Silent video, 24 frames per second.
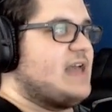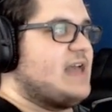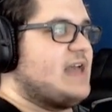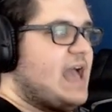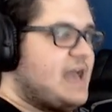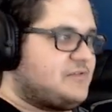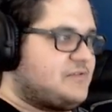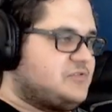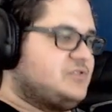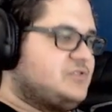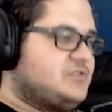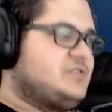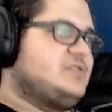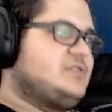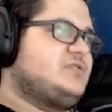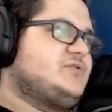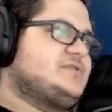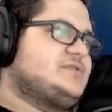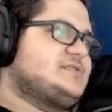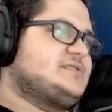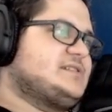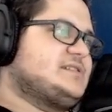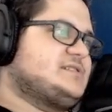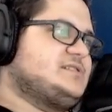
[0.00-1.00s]
after the
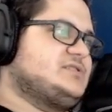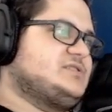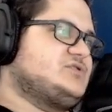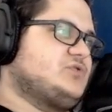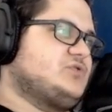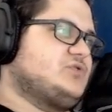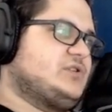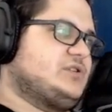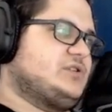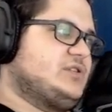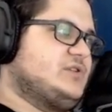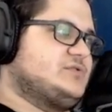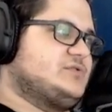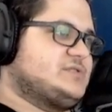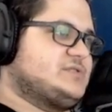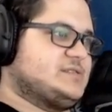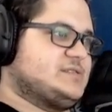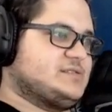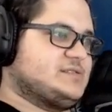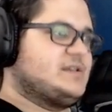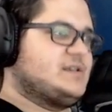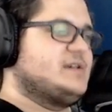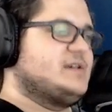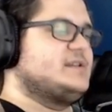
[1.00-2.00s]
360 store
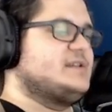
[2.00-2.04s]
closes.